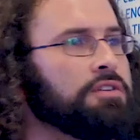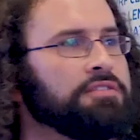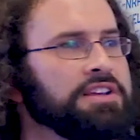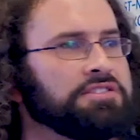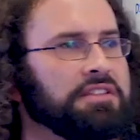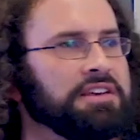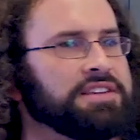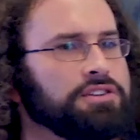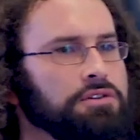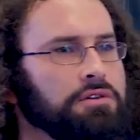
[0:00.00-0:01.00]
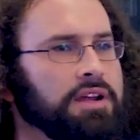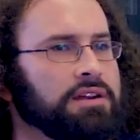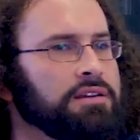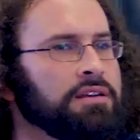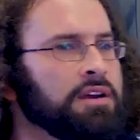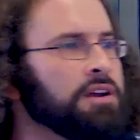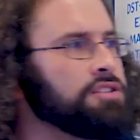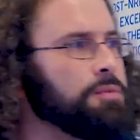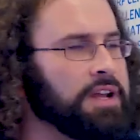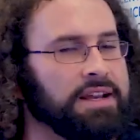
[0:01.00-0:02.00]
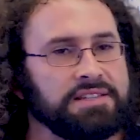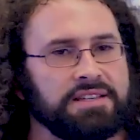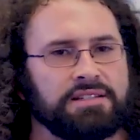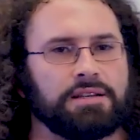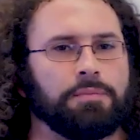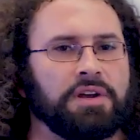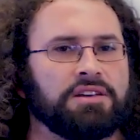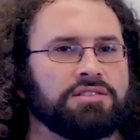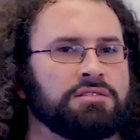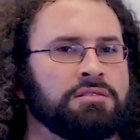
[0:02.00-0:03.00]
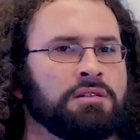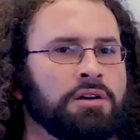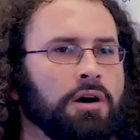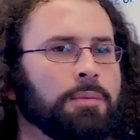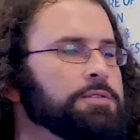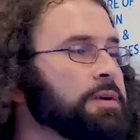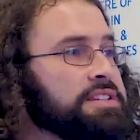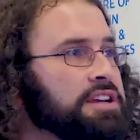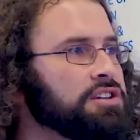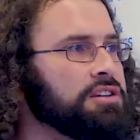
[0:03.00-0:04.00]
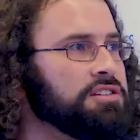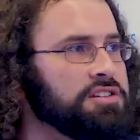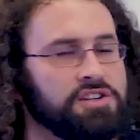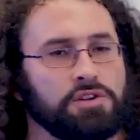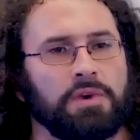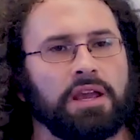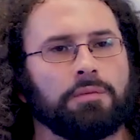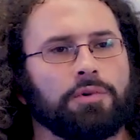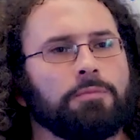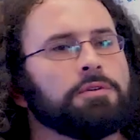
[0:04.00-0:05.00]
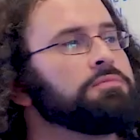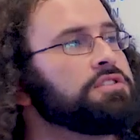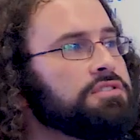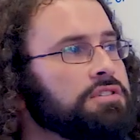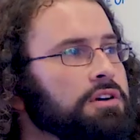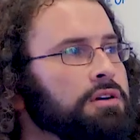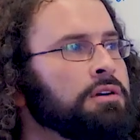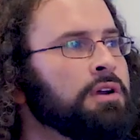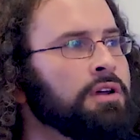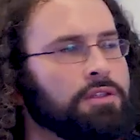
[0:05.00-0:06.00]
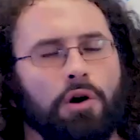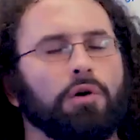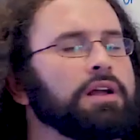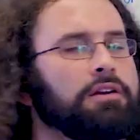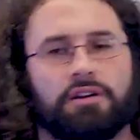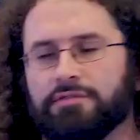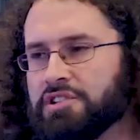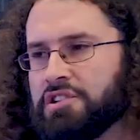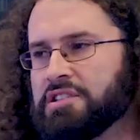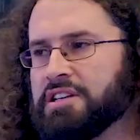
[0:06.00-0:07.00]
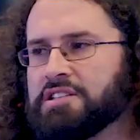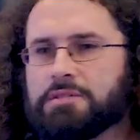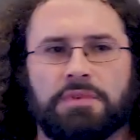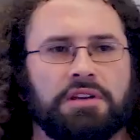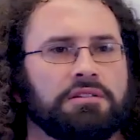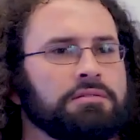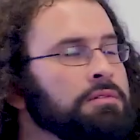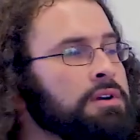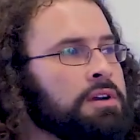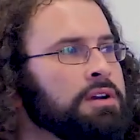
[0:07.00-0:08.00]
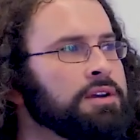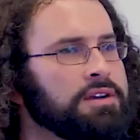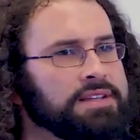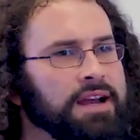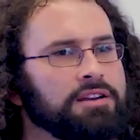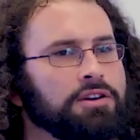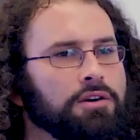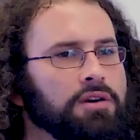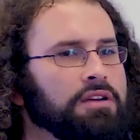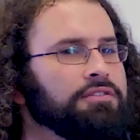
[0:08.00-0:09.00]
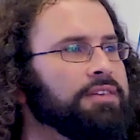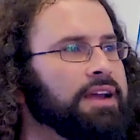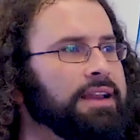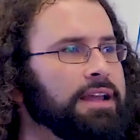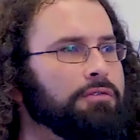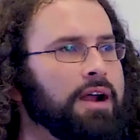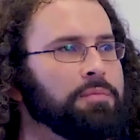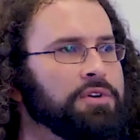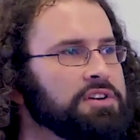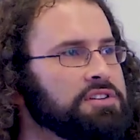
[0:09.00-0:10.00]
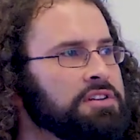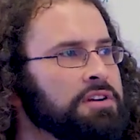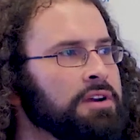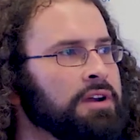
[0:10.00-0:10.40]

all of these are things that you can typically set up as optimization and decision-making problems. So the whole area of logistics is undergoing fairly rapid